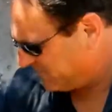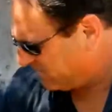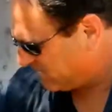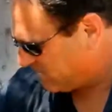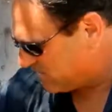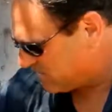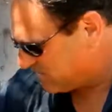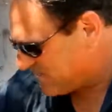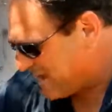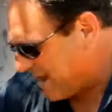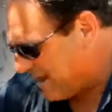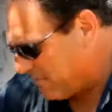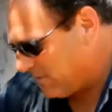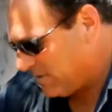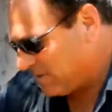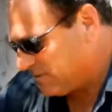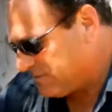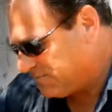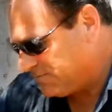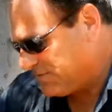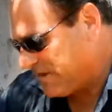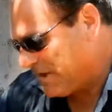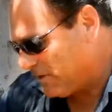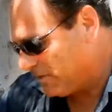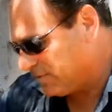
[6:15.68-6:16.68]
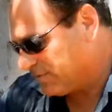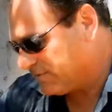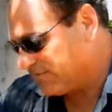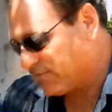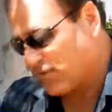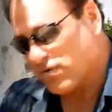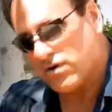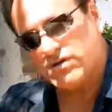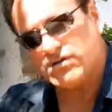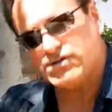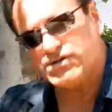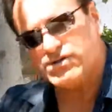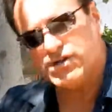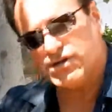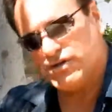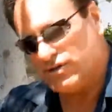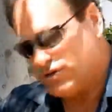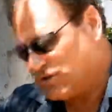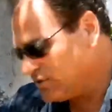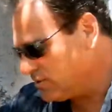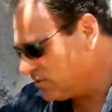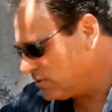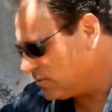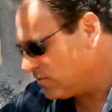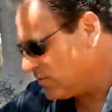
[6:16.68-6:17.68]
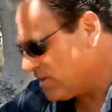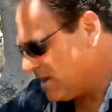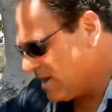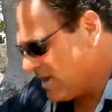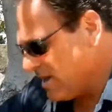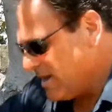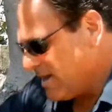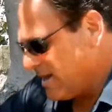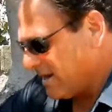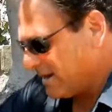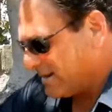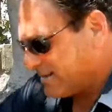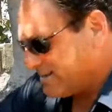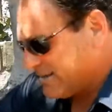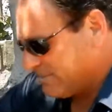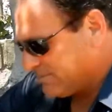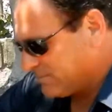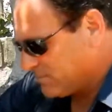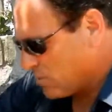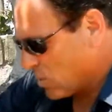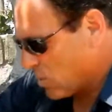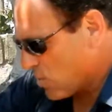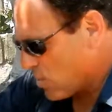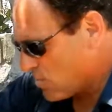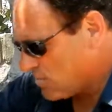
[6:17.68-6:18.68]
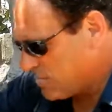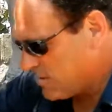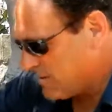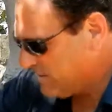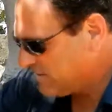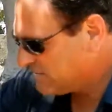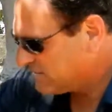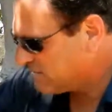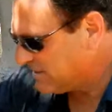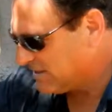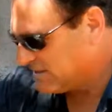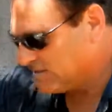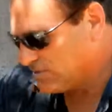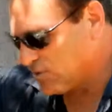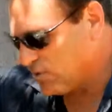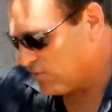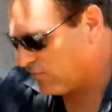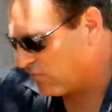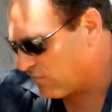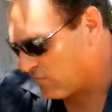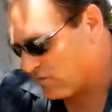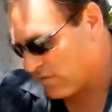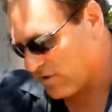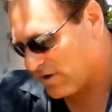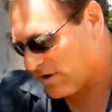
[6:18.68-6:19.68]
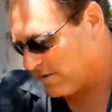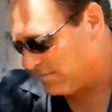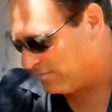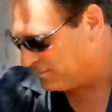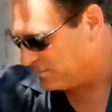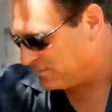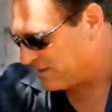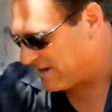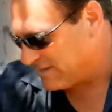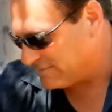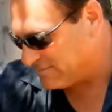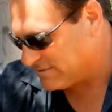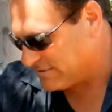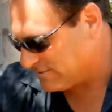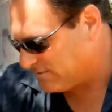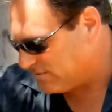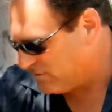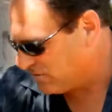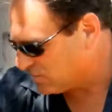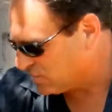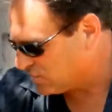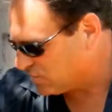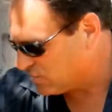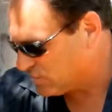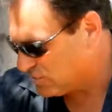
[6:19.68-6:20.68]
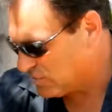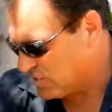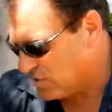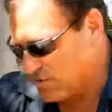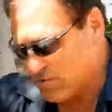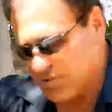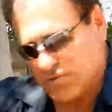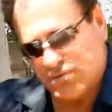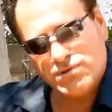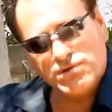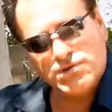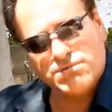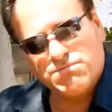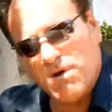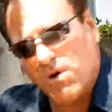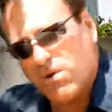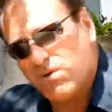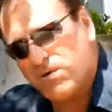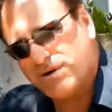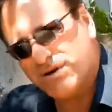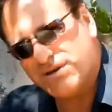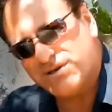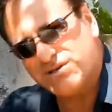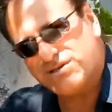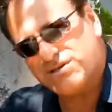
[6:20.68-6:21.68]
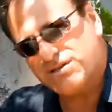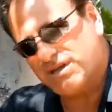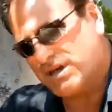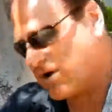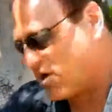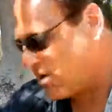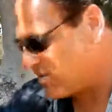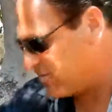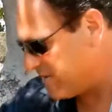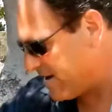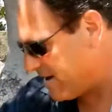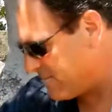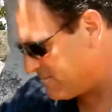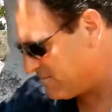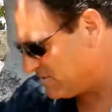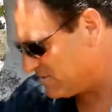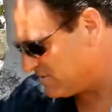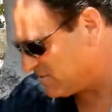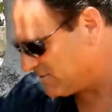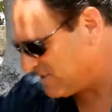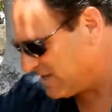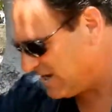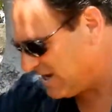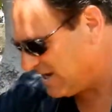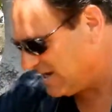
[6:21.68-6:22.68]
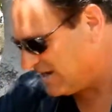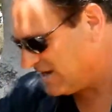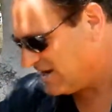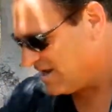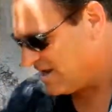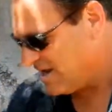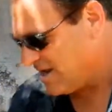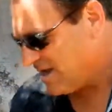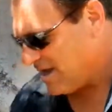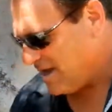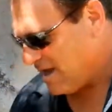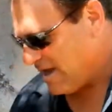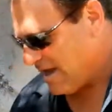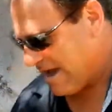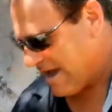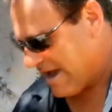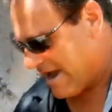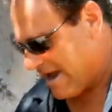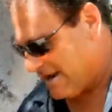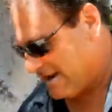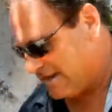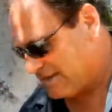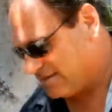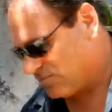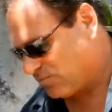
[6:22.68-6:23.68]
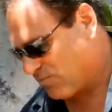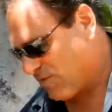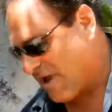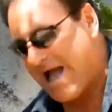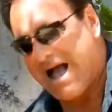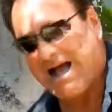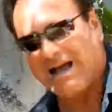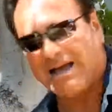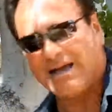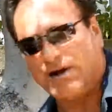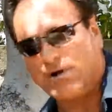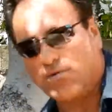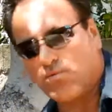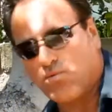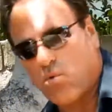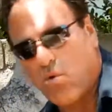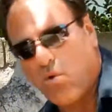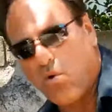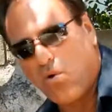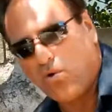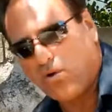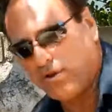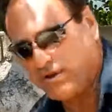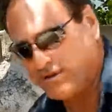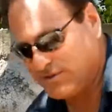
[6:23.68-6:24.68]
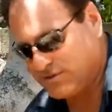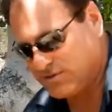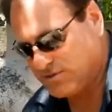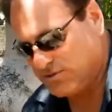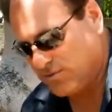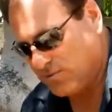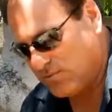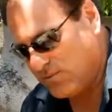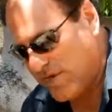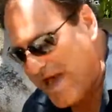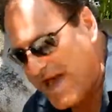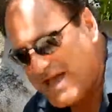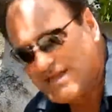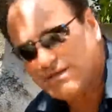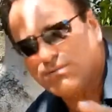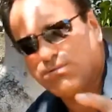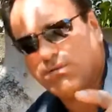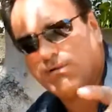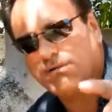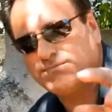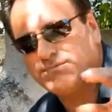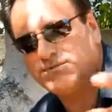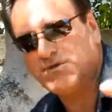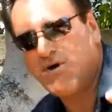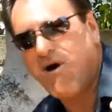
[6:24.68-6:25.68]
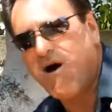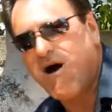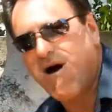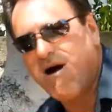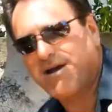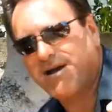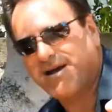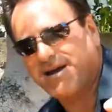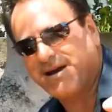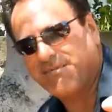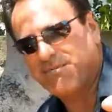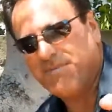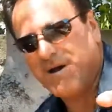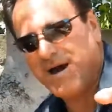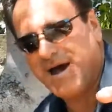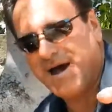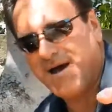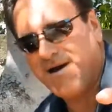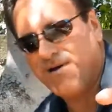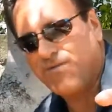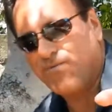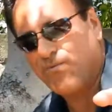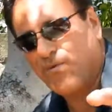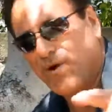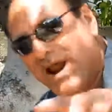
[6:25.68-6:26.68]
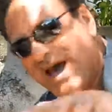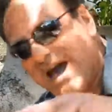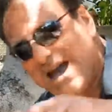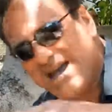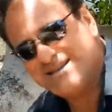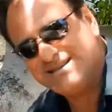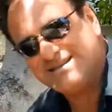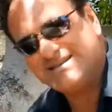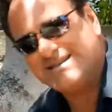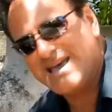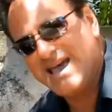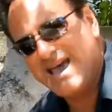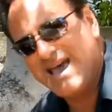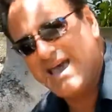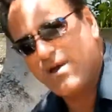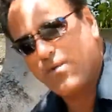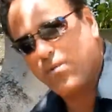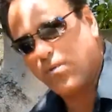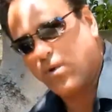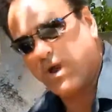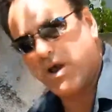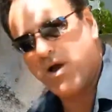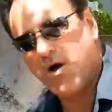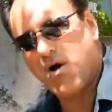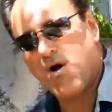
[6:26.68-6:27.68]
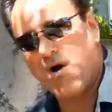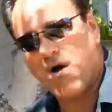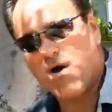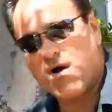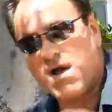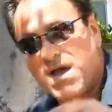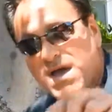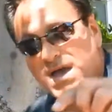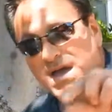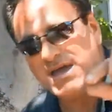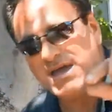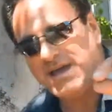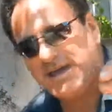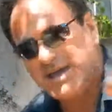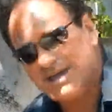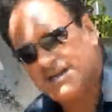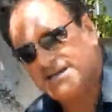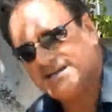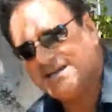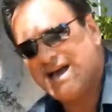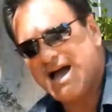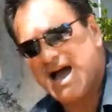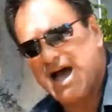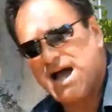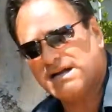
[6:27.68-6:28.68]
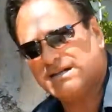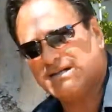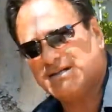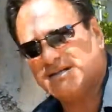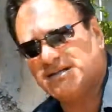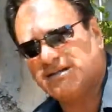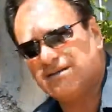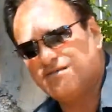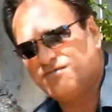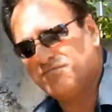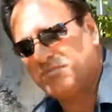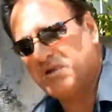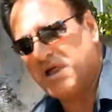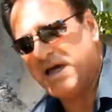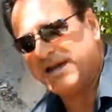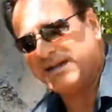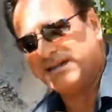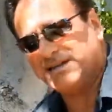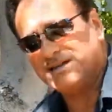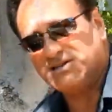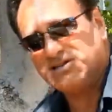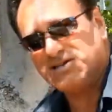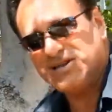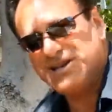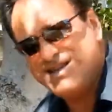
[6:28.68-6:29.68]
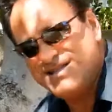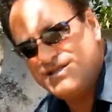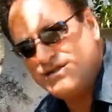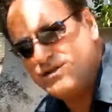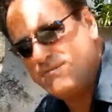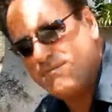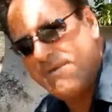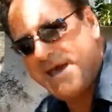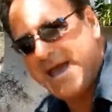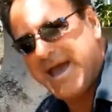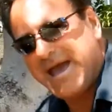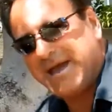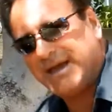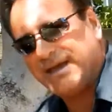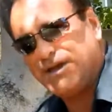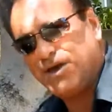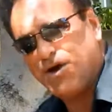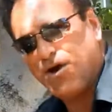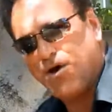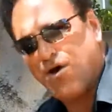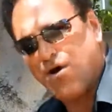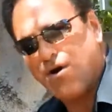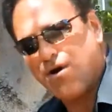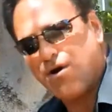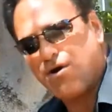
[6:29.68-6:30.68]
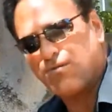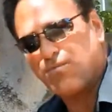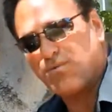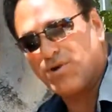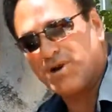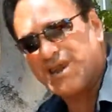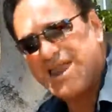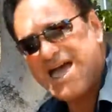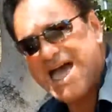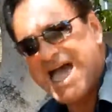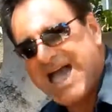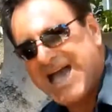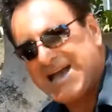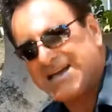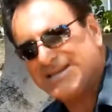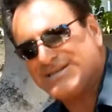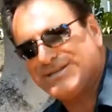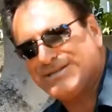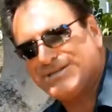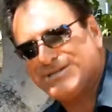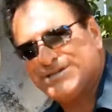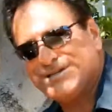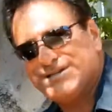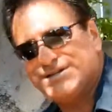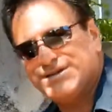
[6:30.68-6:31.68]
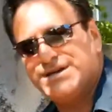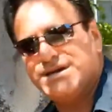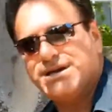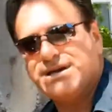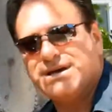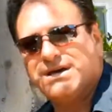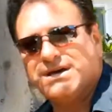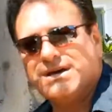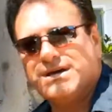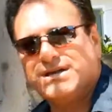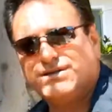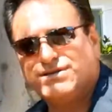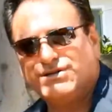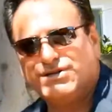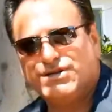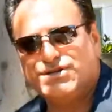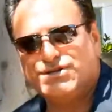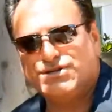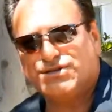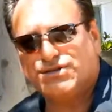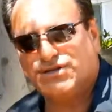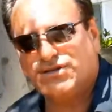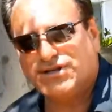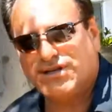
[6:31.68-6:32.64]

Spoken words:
there's not much else for us to do except turn these things over a couple times. I'm just slow smoking this thing on that mesquite, and it's rocking and rolling. So that's what I'm talking about when I say we are in cognitive blankness in the backyard, relaxing, just